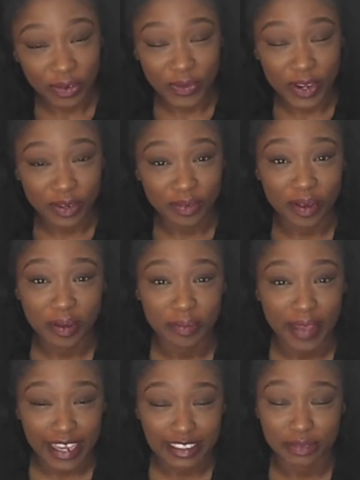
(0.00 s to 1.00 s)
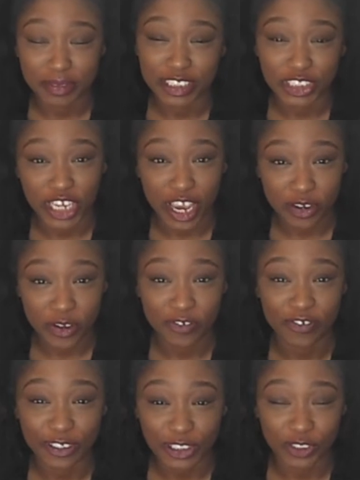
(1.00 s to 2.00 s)
everyone, welcome back to my channel.
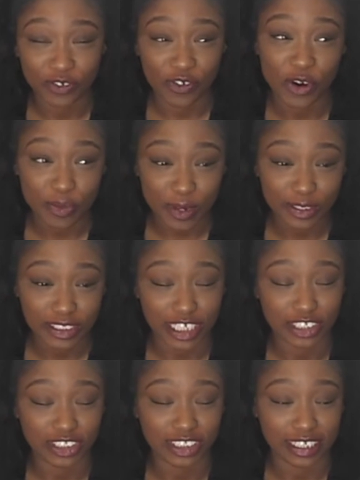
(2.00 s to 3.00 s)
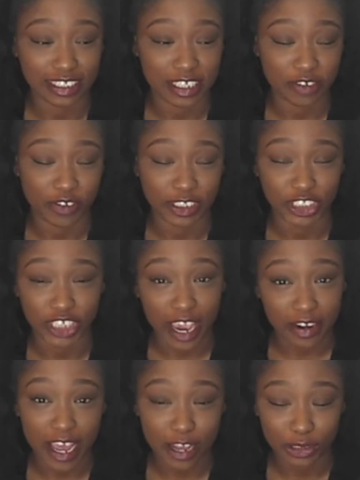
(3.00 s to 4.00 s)
First and foremost, I'd just like to give a
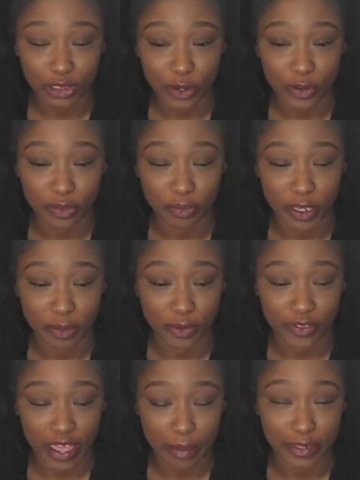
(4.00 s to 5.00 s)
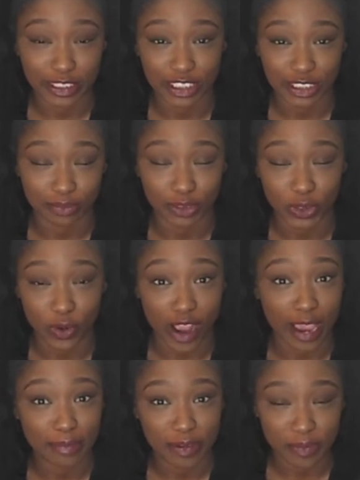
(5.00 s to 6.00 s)
shout out to all the people that have been
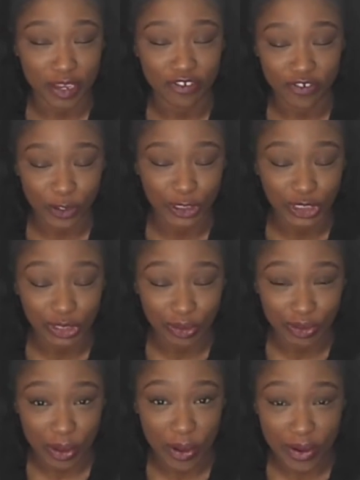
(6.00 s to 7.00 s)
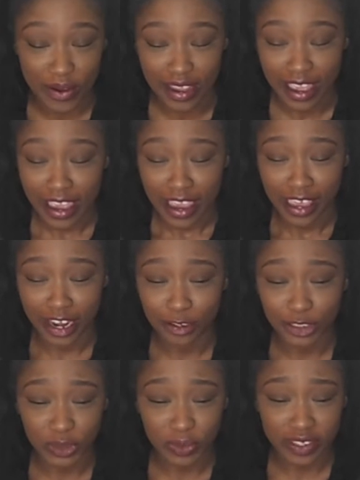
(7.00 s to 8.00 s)
subscribed to me for so long, and I
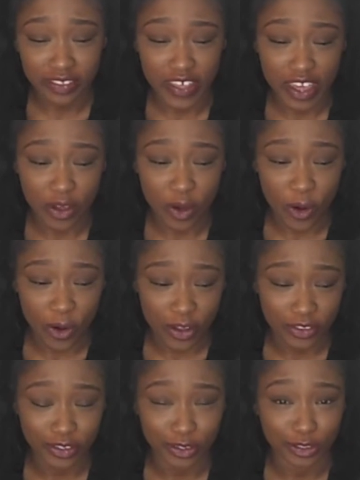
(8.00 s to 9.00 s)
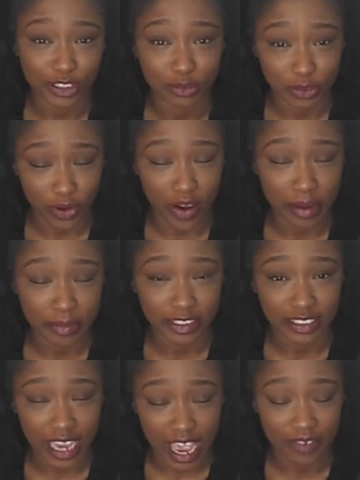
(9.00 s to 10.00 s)
also want to thank all the new
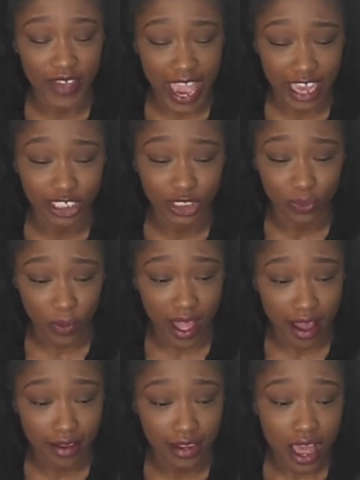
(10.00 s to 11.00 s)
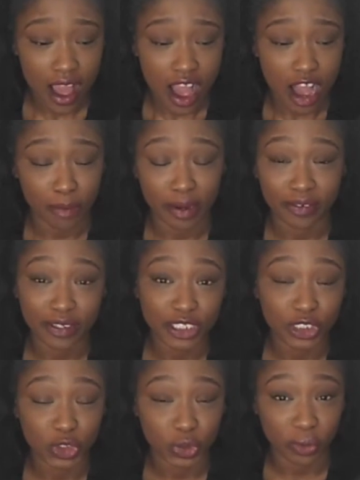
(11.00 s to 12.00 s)
subscribers I've had as well. I
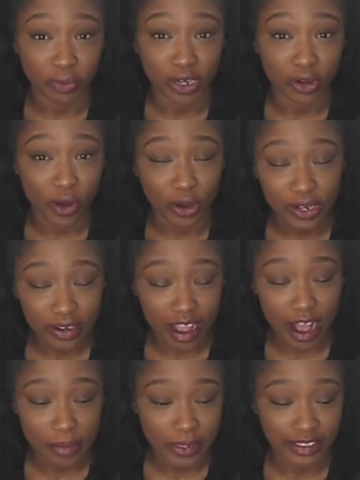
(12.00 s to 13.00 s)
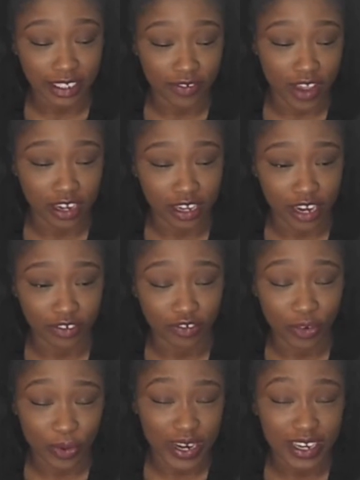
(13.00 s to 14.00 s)
really enjoy reading all your comments. I've got a lot
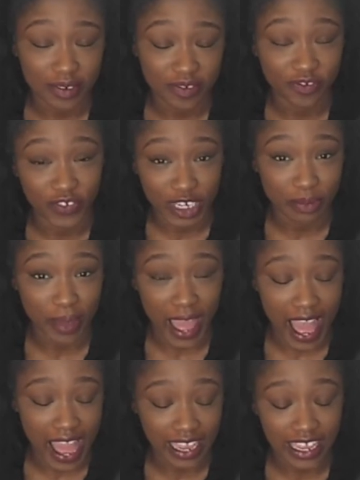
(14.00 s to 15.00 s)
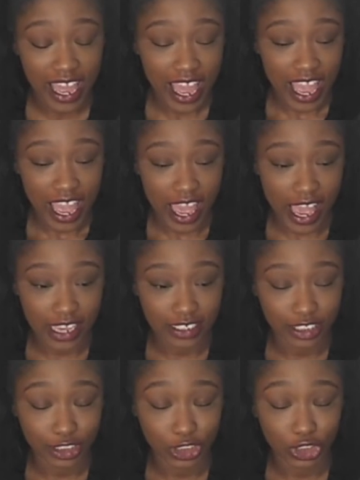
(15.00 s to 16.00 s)
of great feedback,
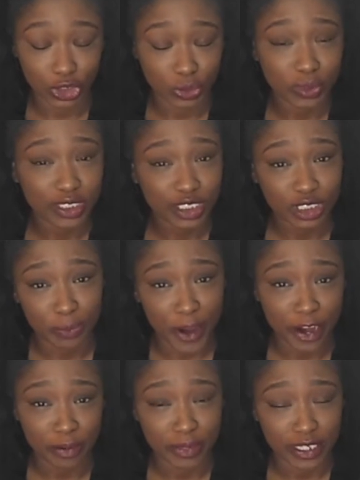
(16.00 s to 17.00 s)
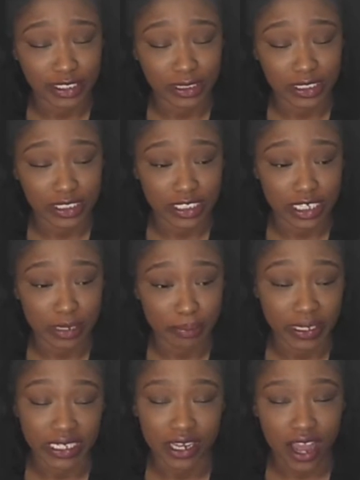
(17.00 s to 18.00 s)
and it's just really inspired me to keep
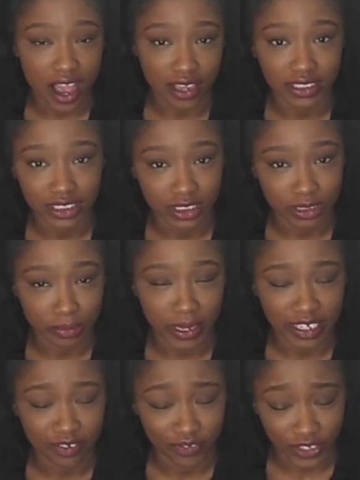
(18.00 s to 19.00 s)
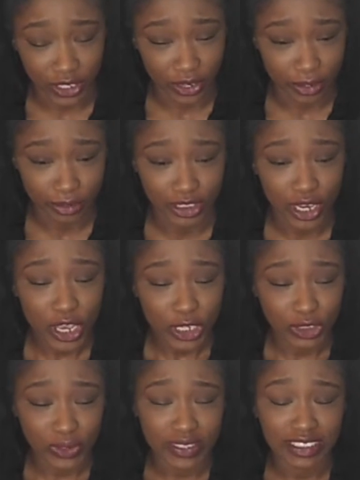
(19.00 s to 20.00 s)
being constant making videos.
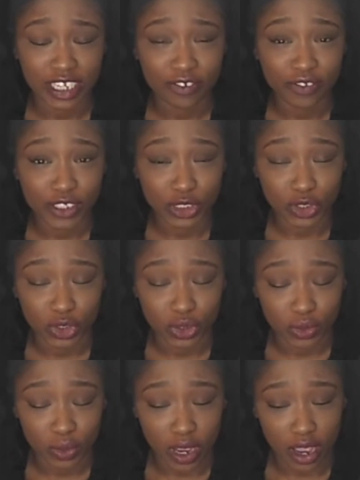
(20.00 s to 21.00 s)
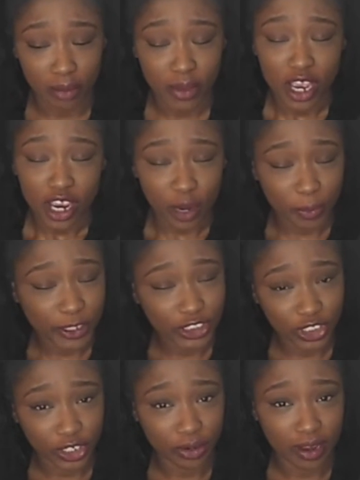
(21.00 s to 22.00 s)
So I definitely do
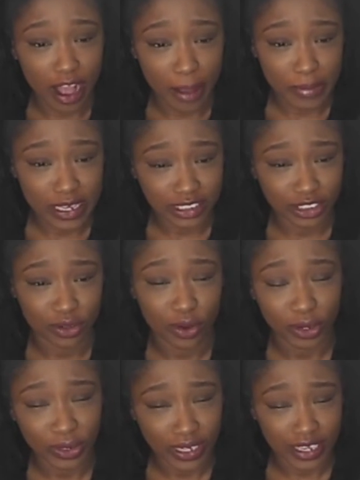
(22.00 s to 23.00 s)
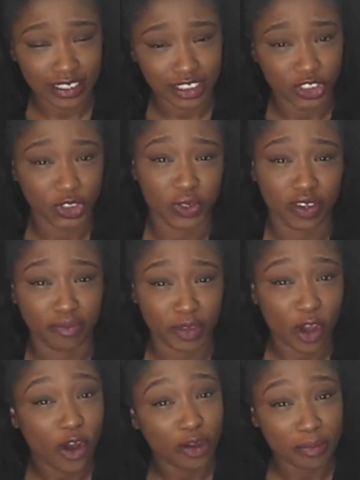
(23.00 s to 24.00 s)
appreciate your comments and all your likes that you give
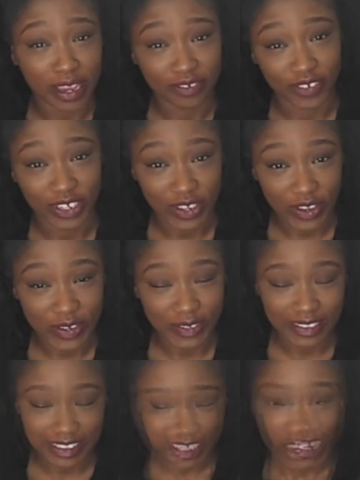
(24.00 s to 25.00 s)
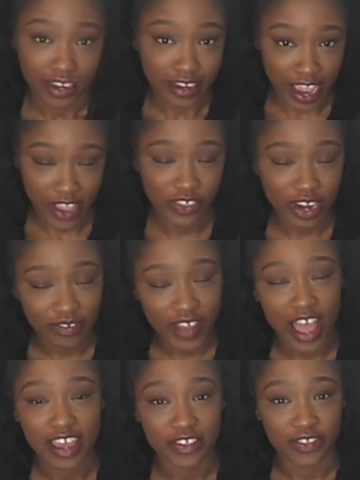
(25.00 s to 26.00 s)
me on my videos. Now that I've
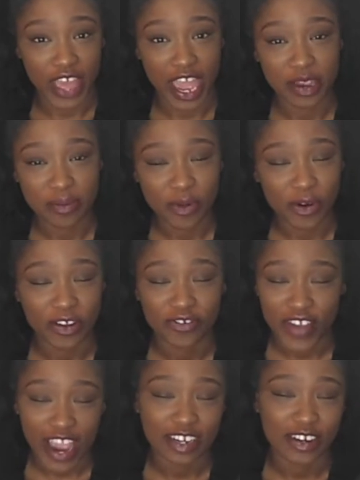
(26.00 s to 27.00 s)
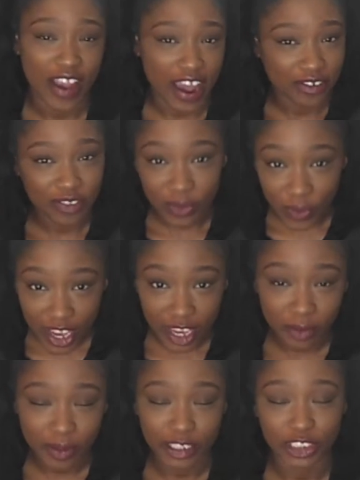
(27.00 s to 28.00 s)
gotten that important factor out of the
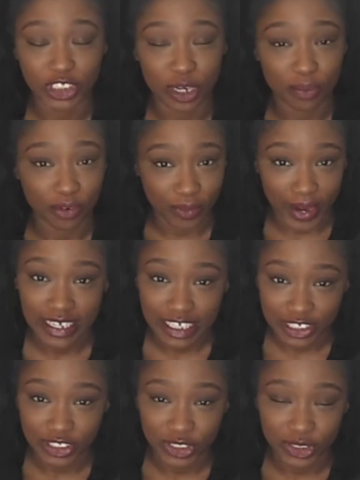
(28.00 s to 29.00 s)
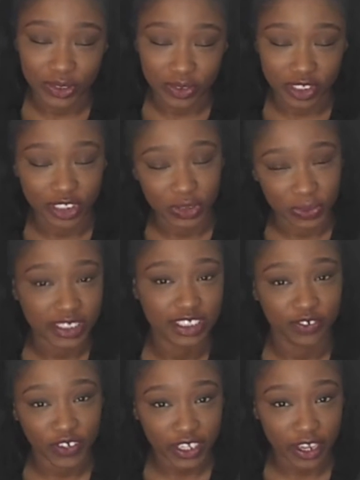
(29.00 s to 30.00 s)
way, we can jump right into this
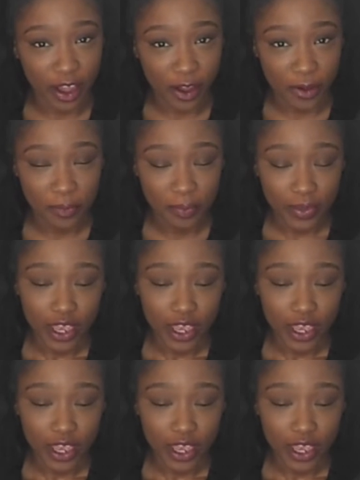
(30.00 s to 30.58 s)
week's video.